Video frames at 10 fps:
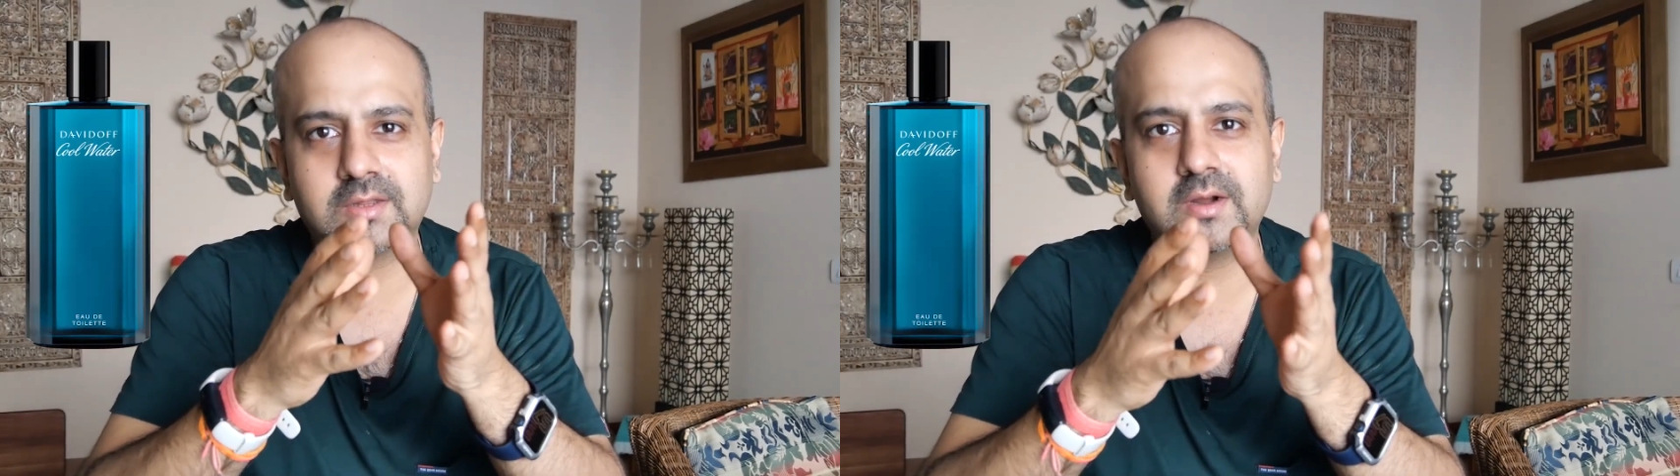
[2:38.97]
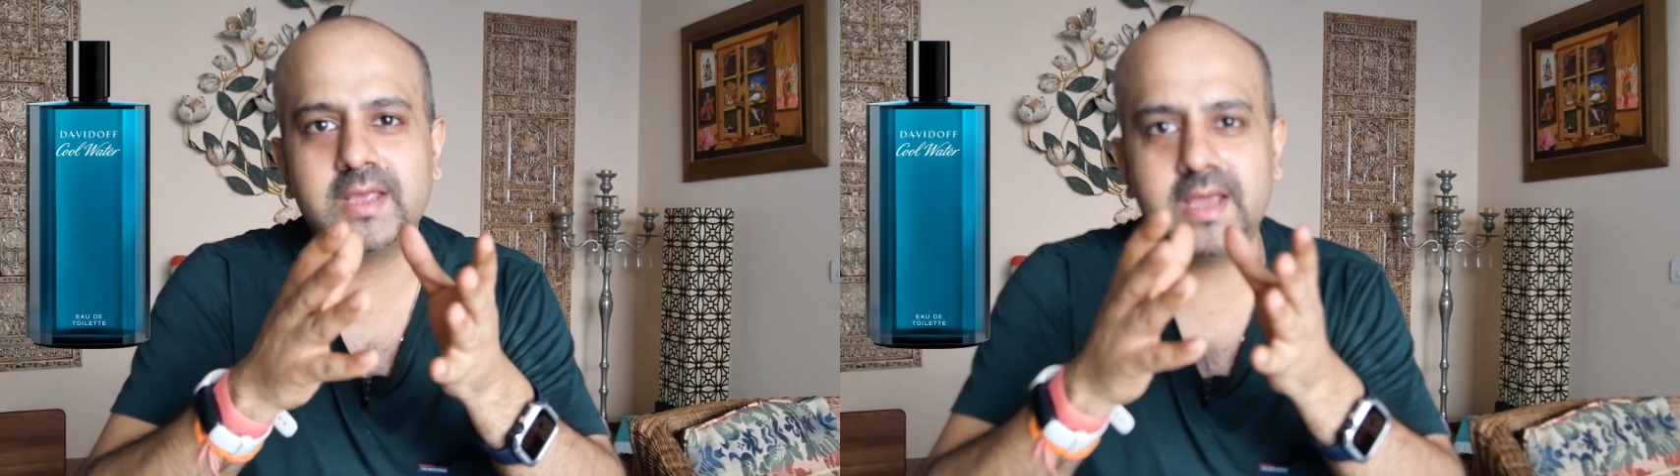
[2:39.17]

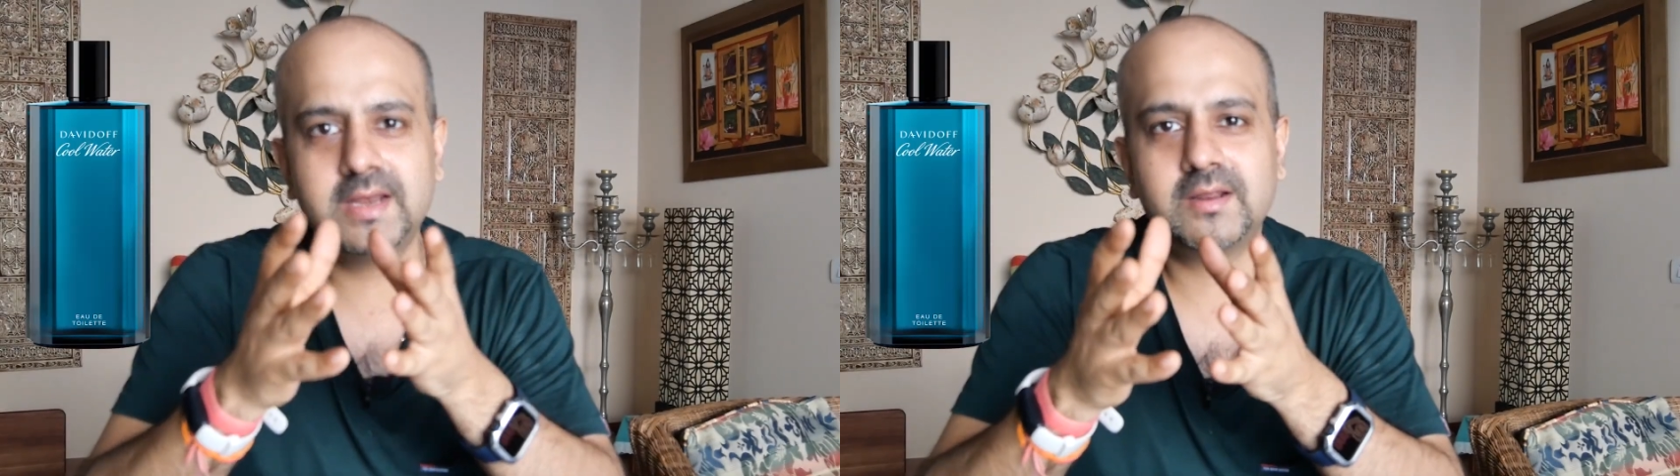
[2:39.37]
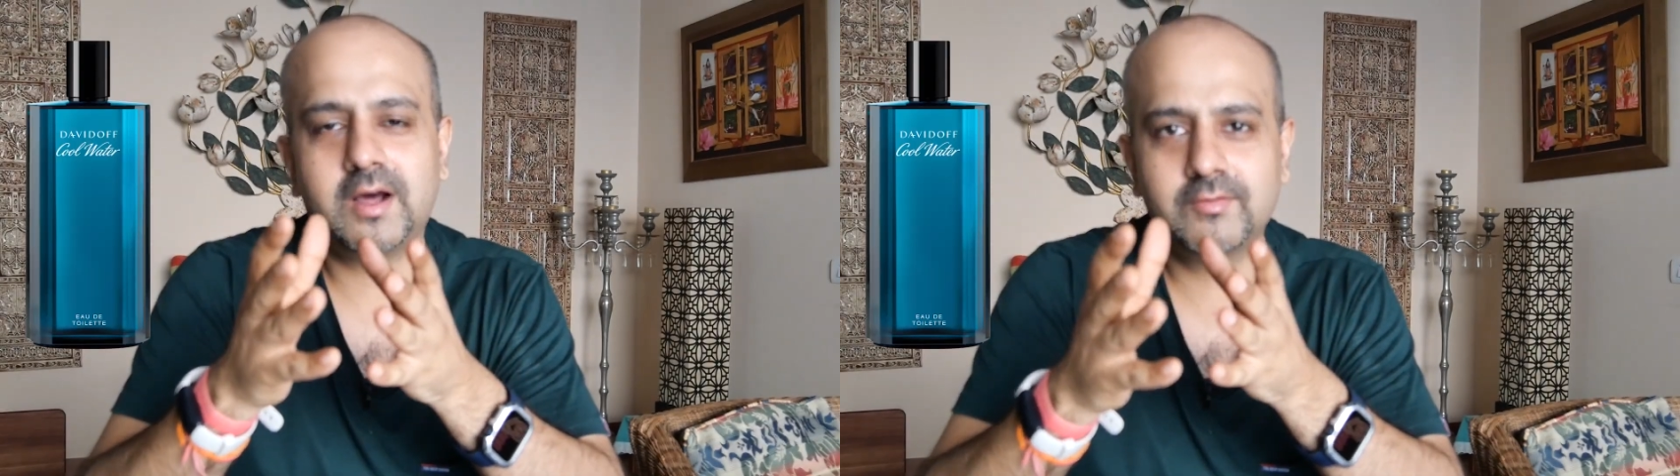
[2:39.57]

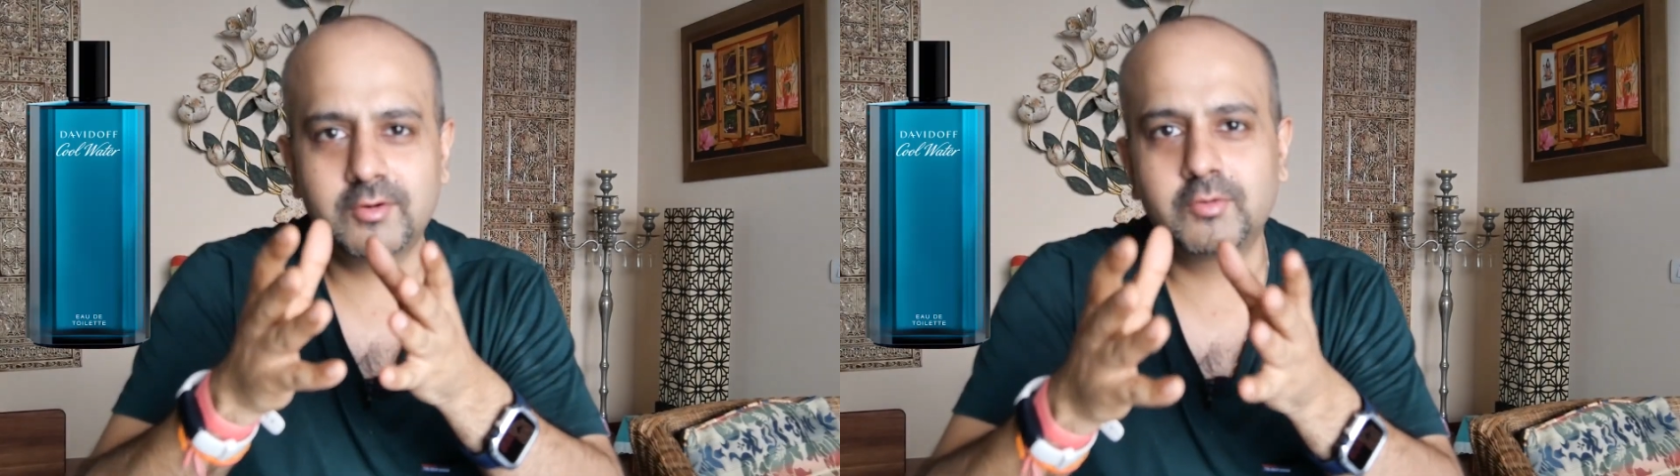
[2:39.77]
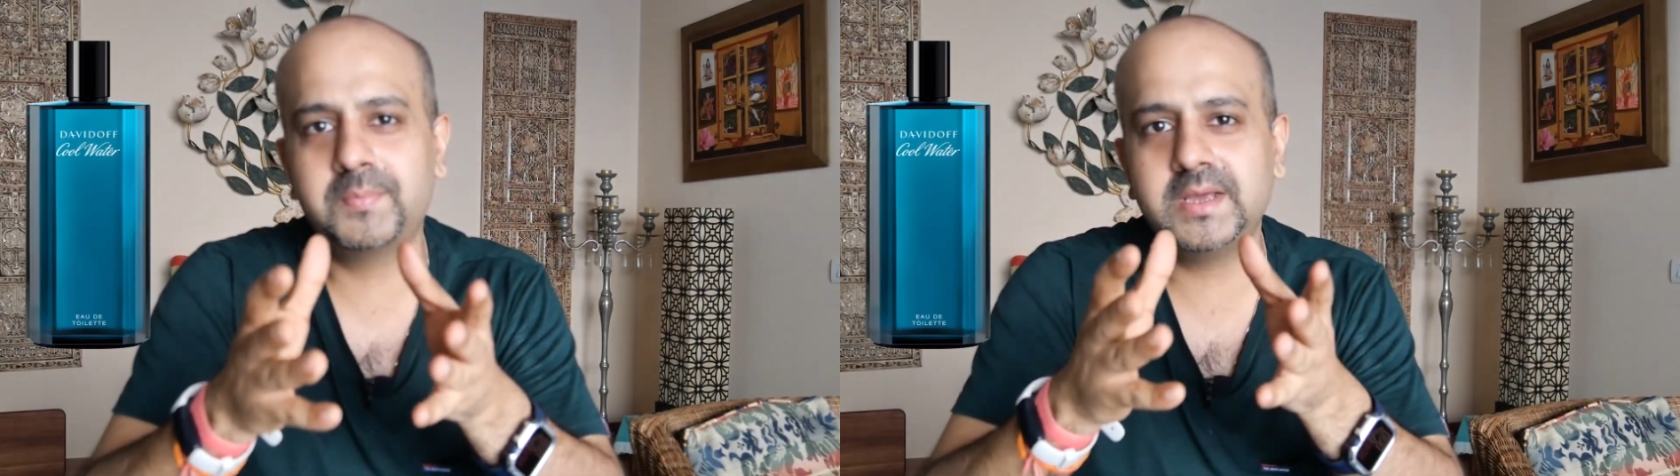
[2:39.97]

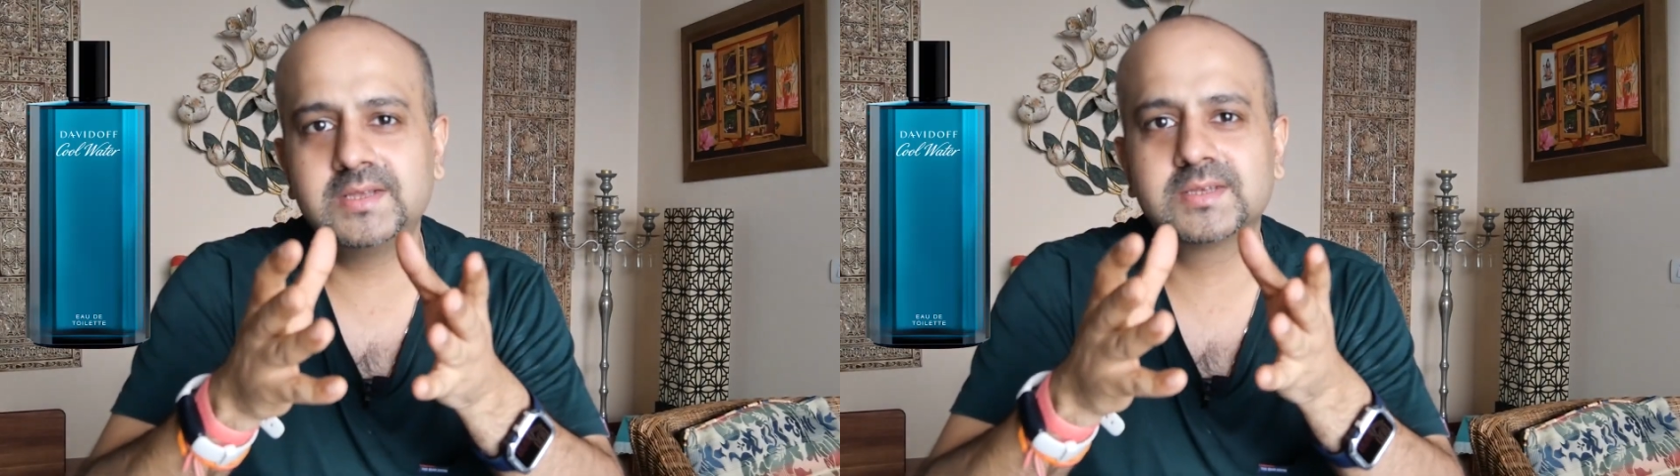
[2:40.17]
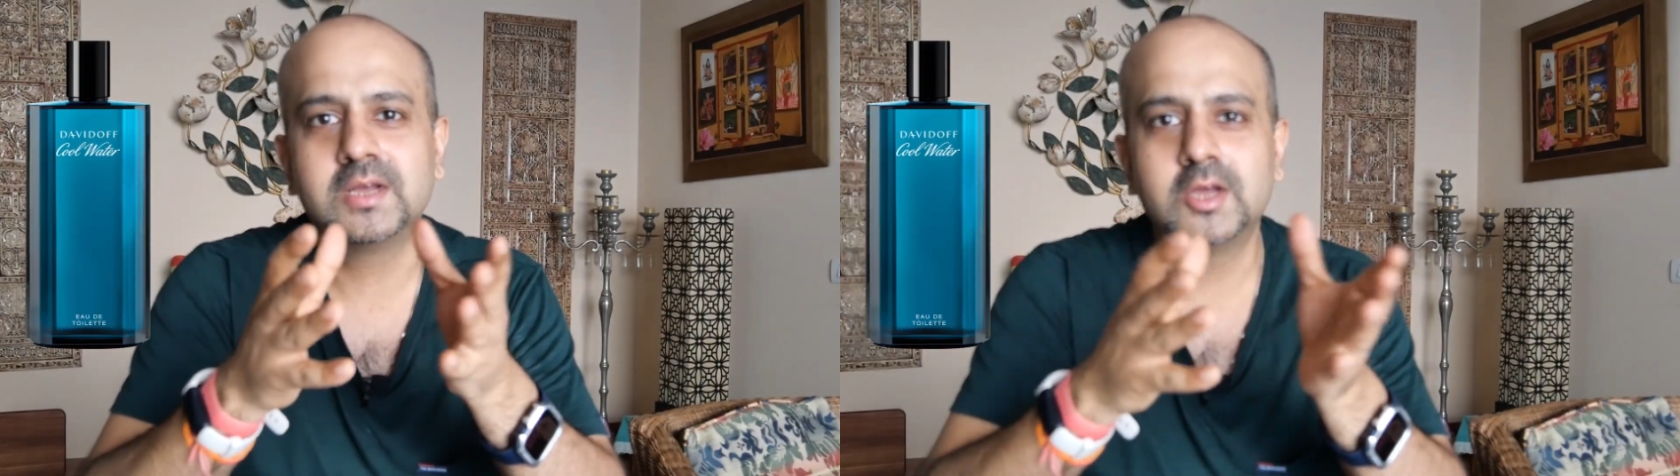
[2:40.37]
3800
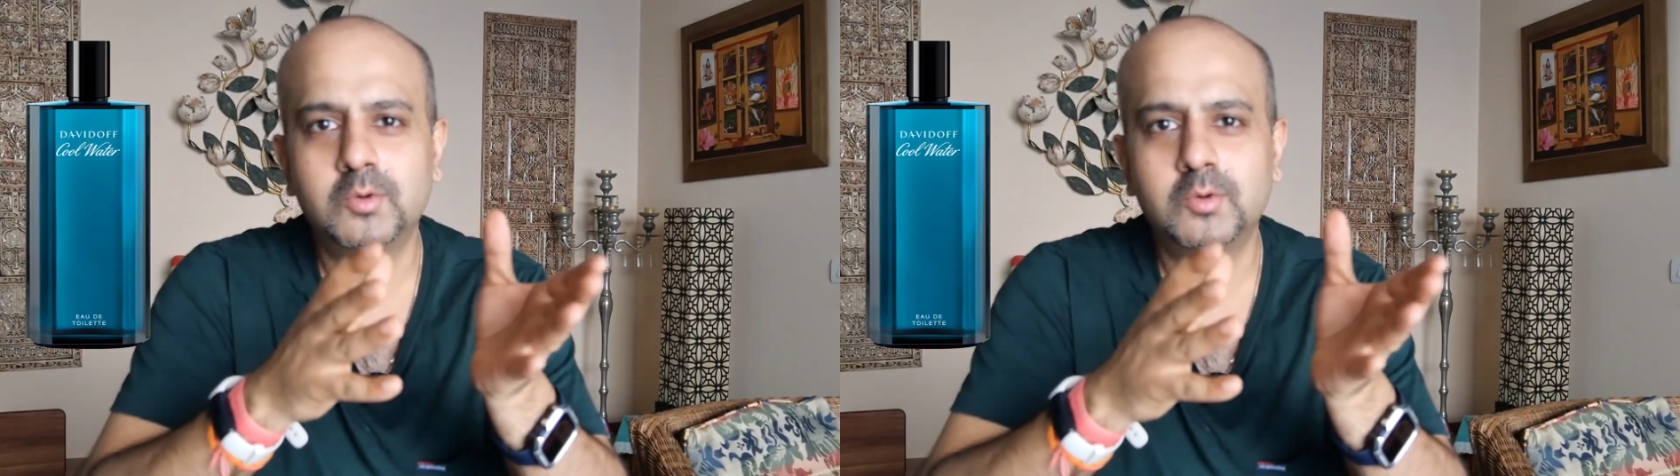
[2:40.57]
rupees,